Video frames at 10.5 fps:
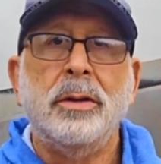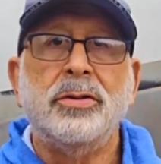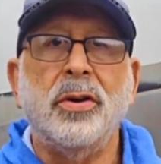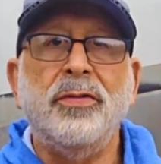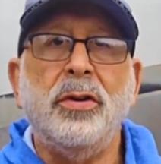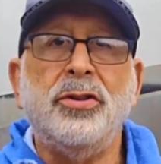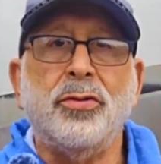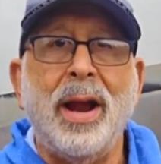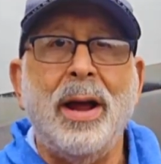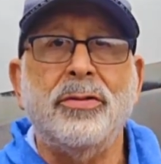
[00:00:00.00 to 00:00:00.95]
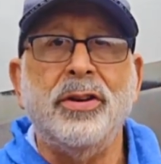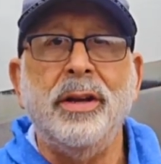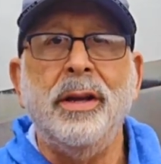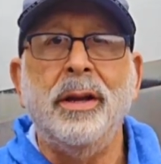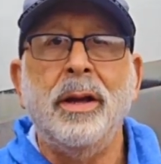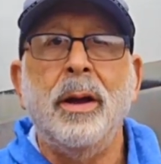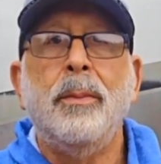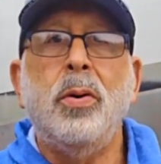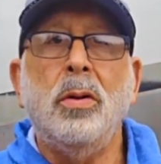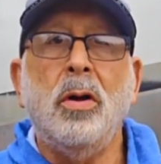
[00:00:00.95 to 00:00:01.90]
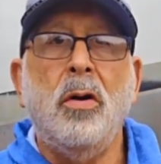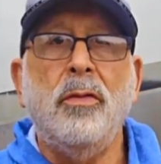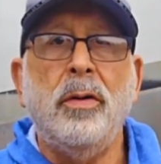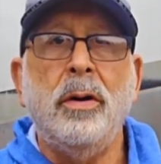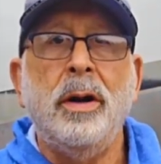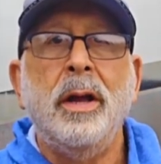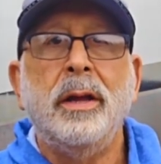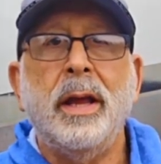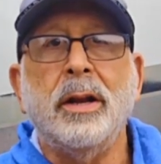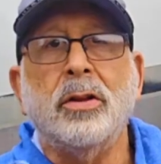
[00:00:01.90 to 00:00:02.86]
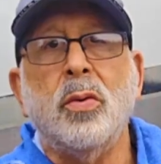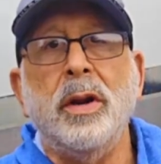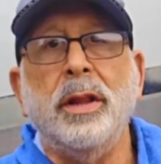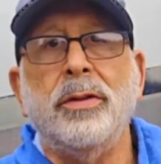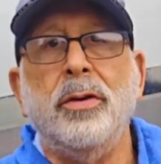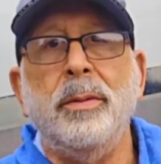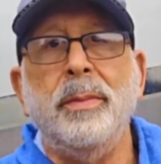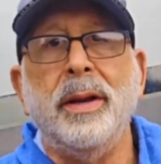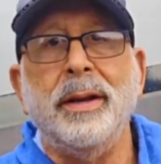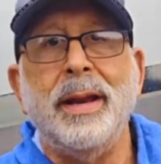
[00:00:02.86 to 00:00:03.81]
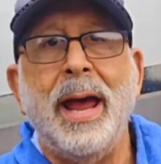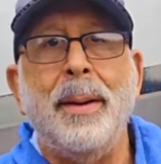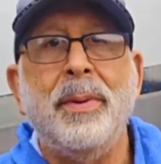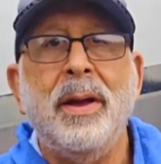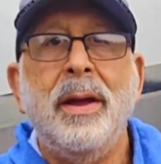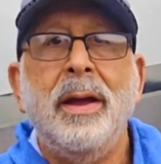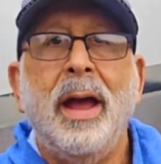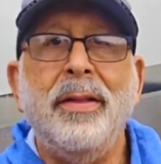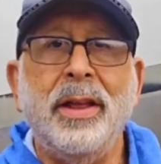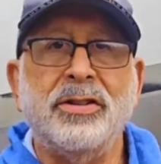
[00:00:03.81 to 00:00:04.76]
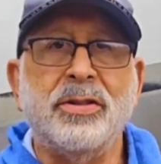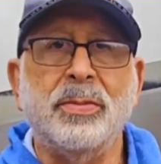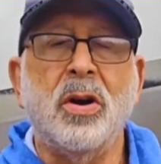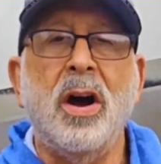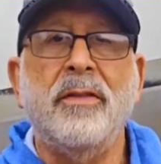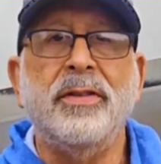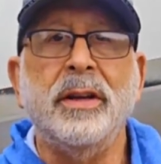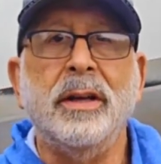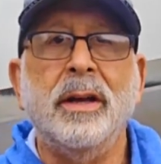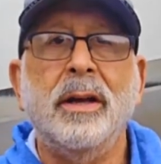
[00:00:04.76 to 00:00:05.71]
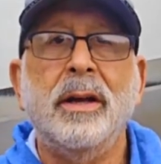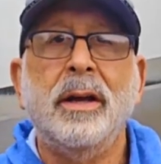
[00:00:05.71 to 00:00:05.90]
So if you're drowsy, pull over, get a 20-30 minute nap, and then some coffee.